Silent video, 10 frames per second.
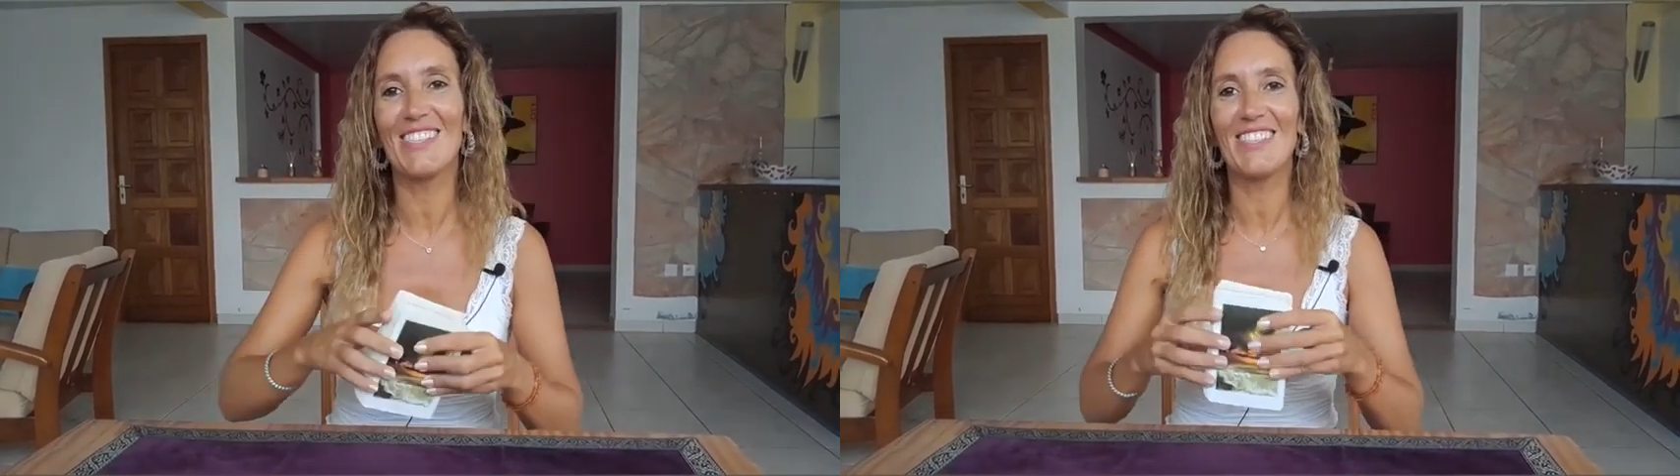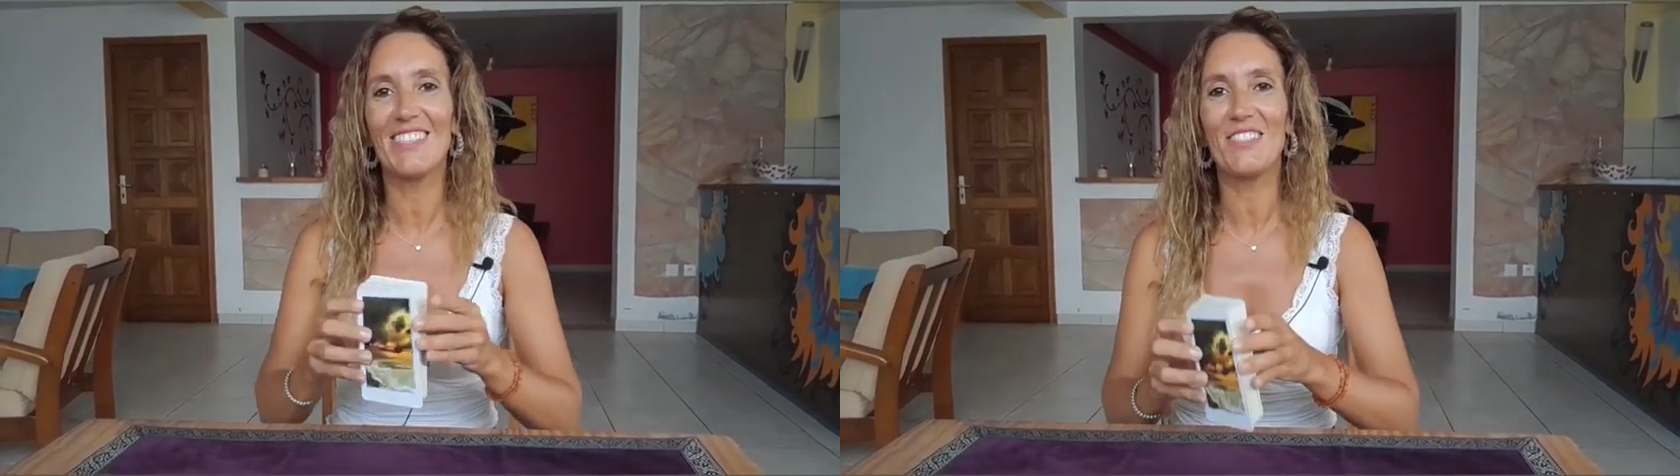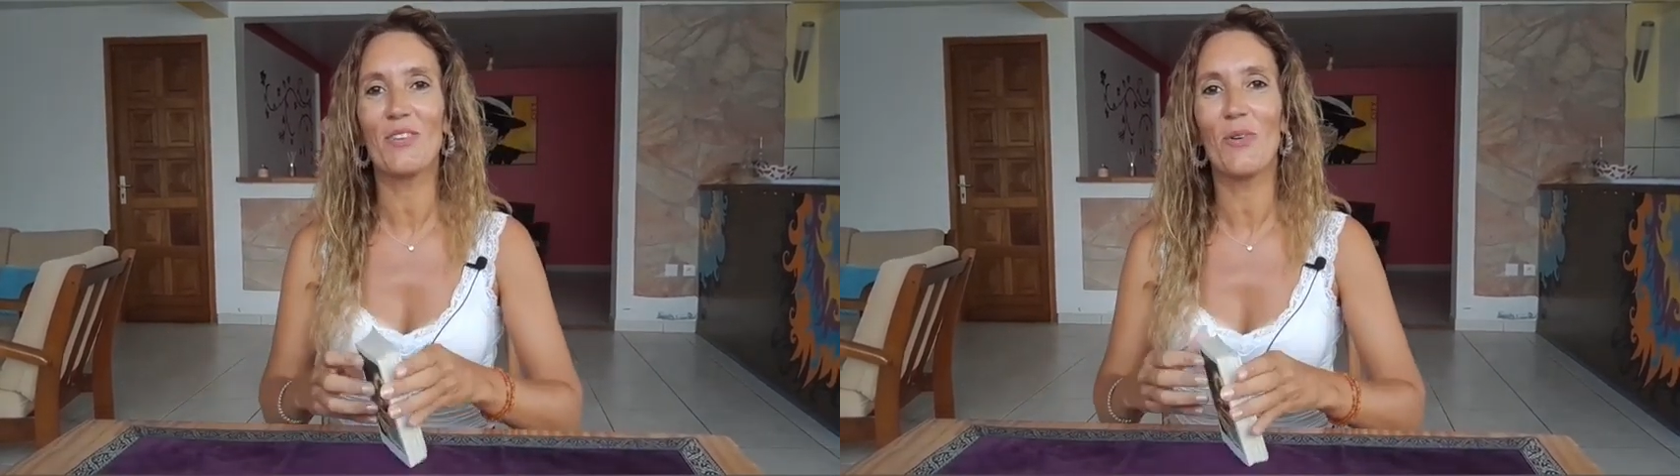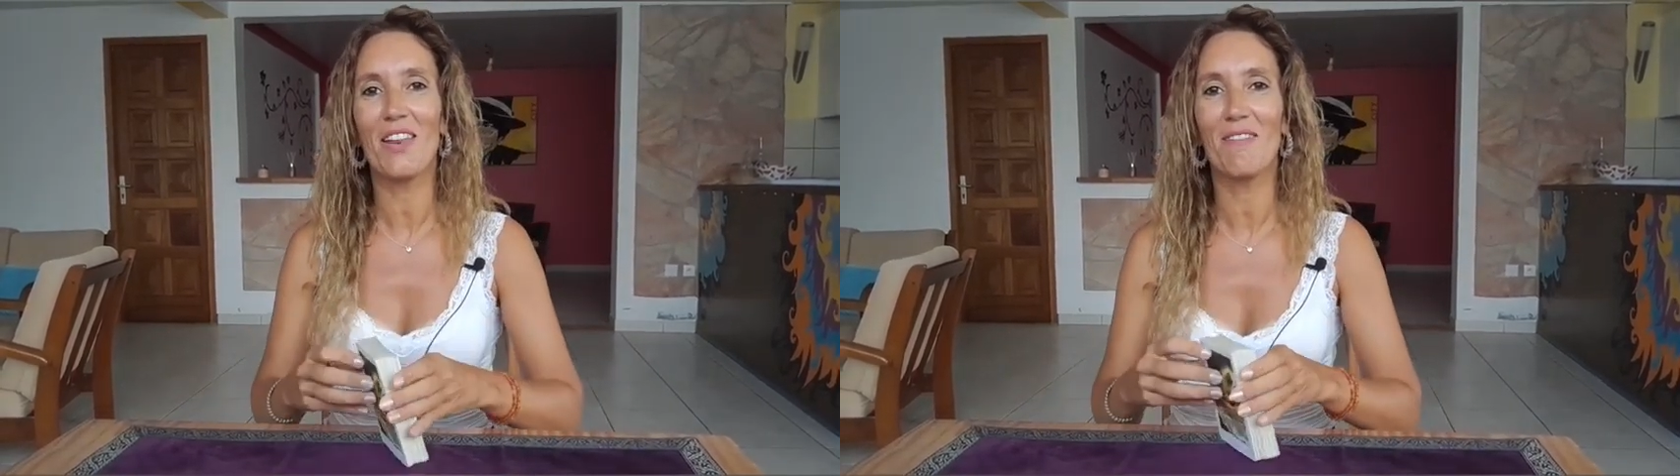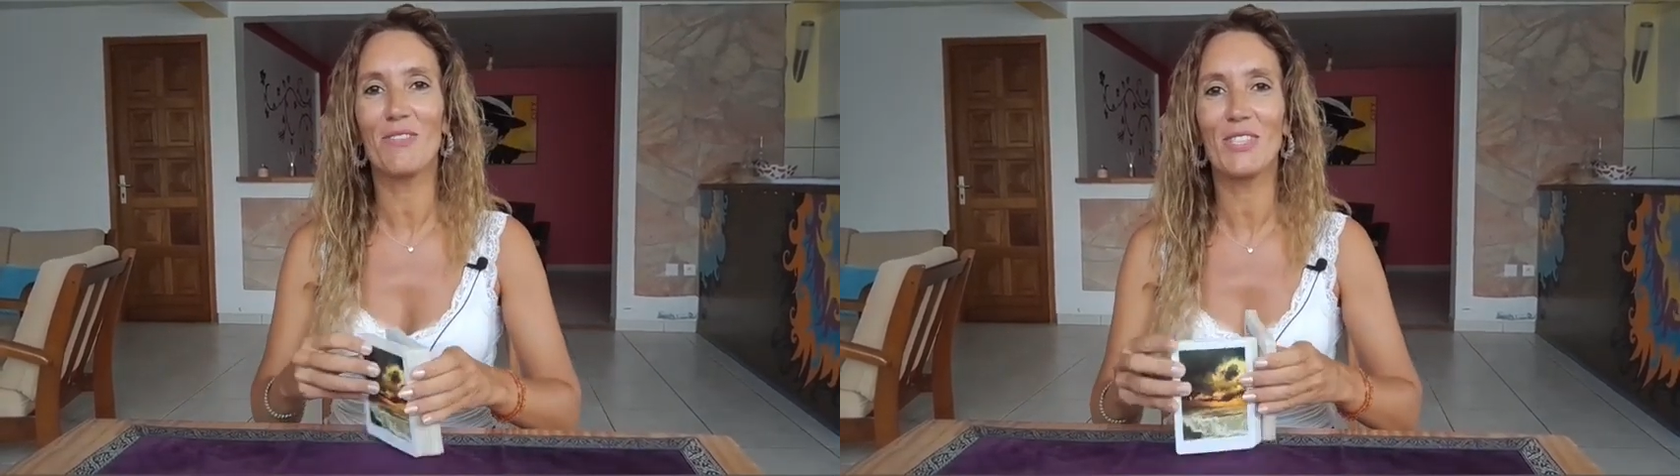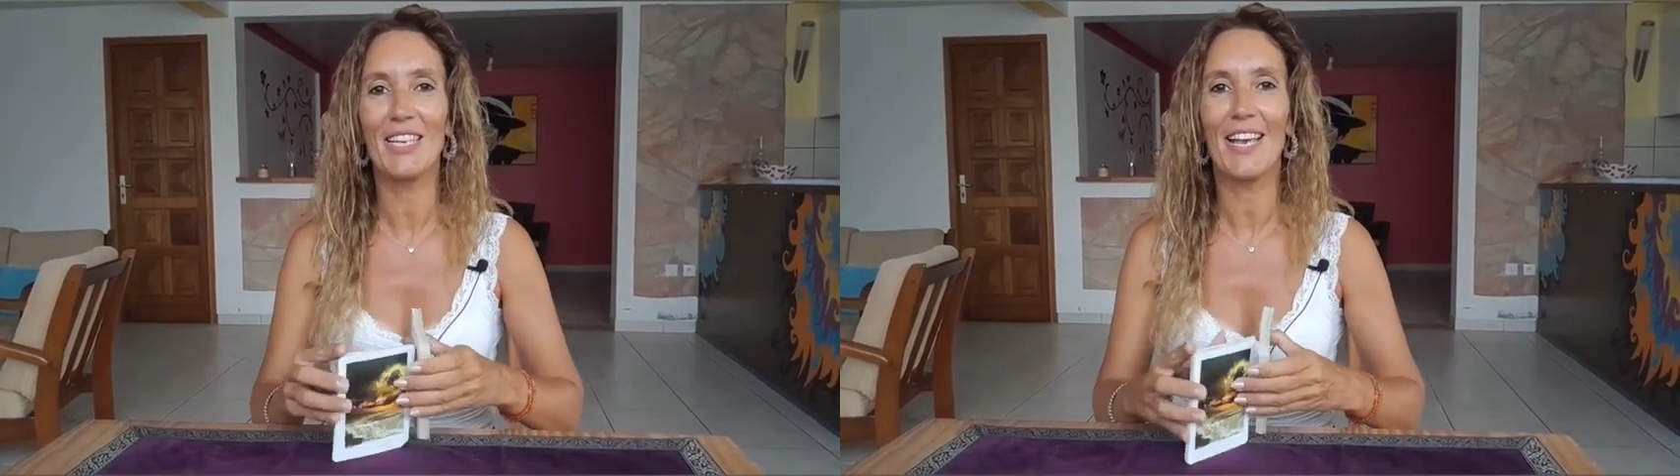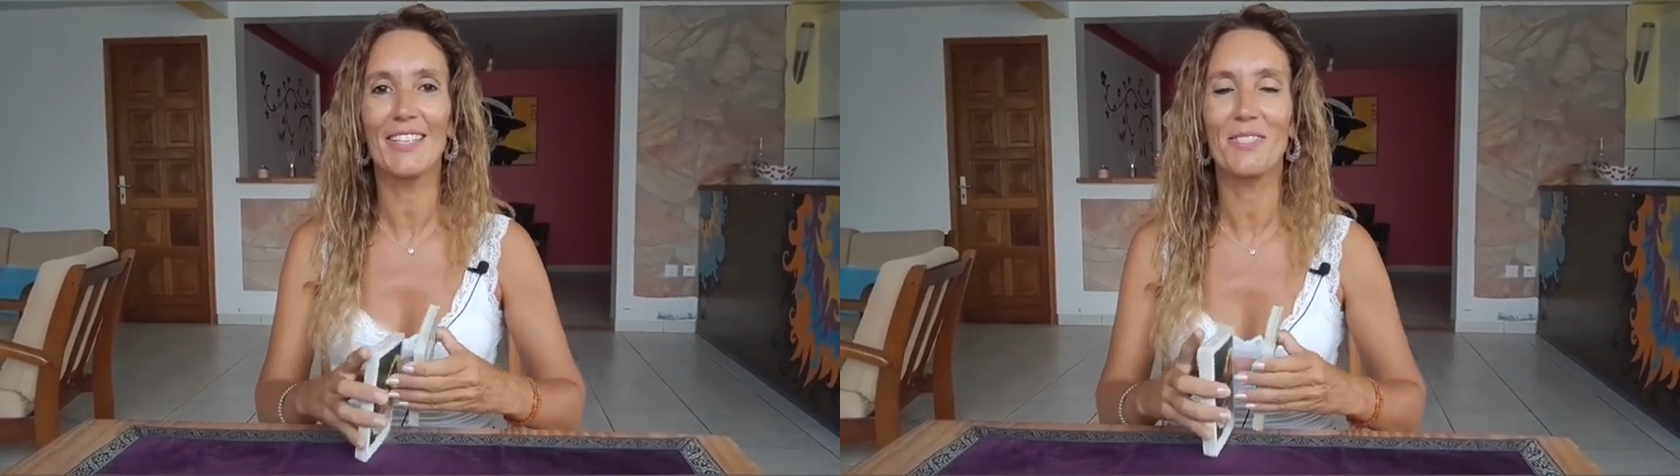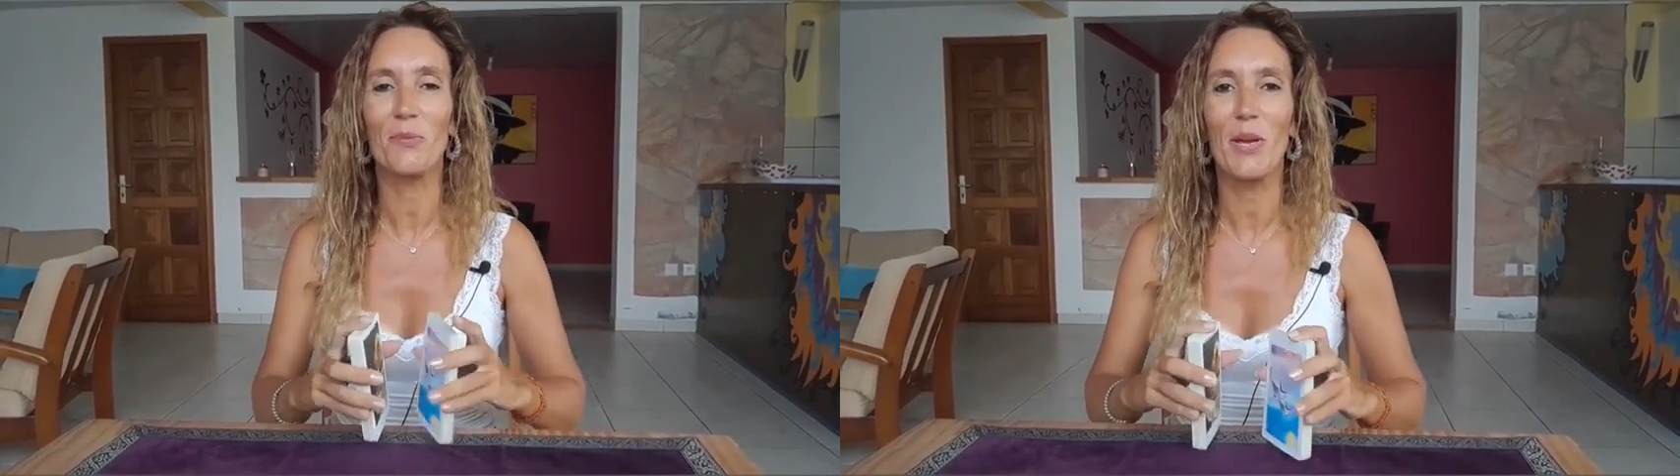This is your reading for the
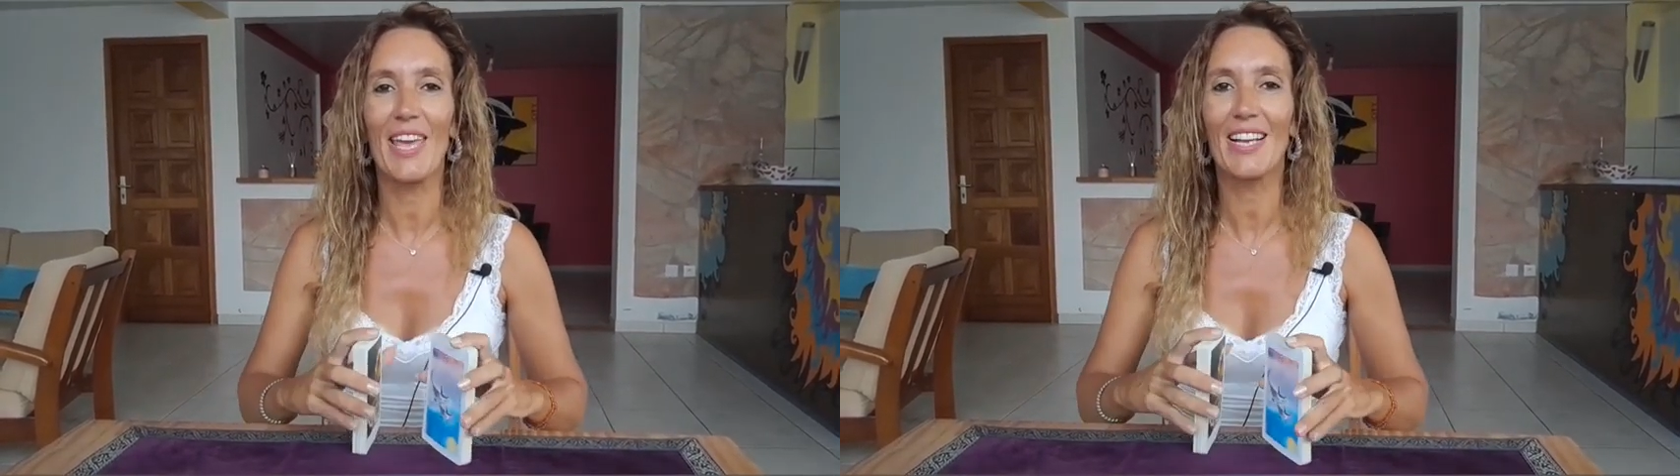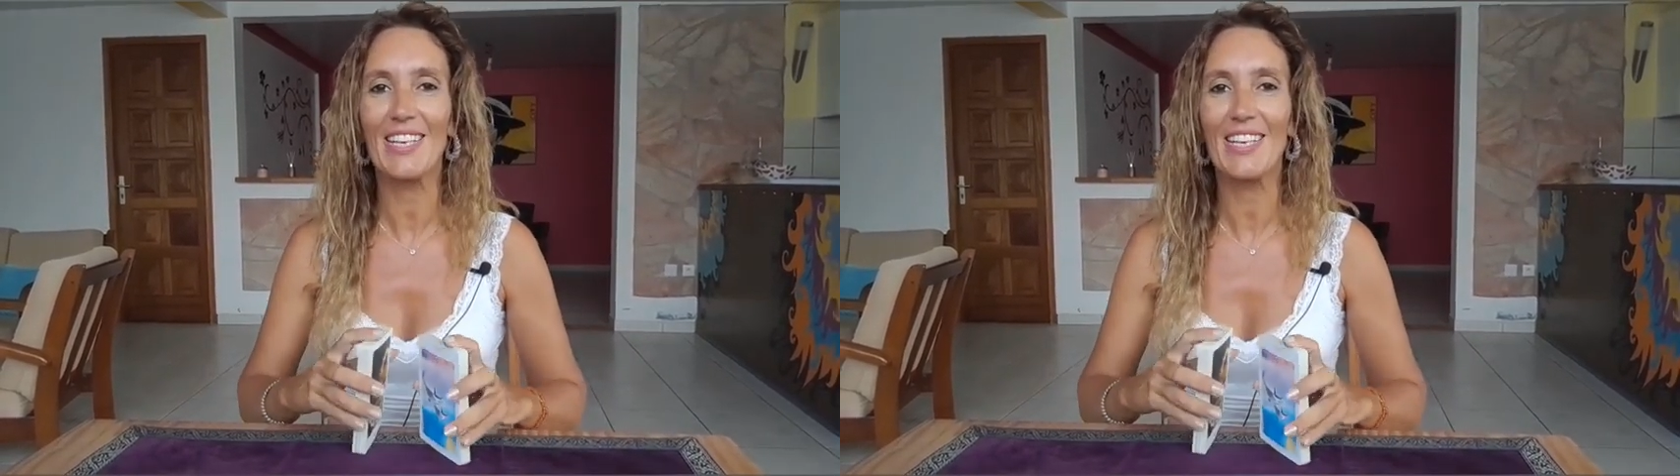next week.